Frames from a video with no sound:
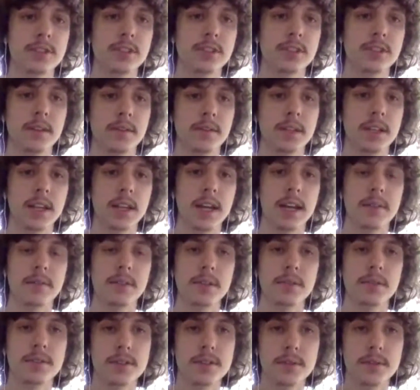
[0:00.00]
comment section
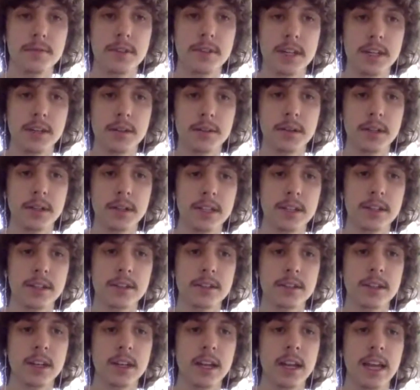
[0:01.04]
of the live YouTube
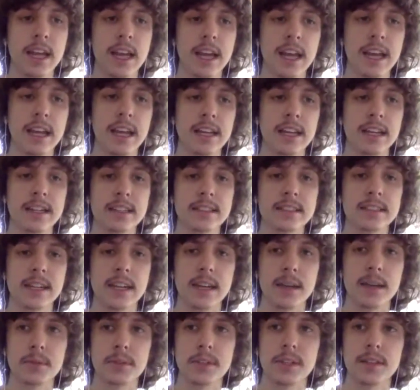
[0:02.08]
video here,
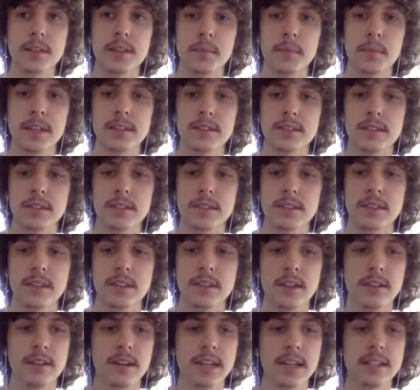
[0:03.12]
and I will get them
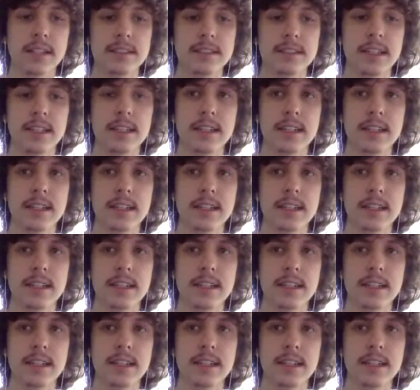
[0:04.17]
answered.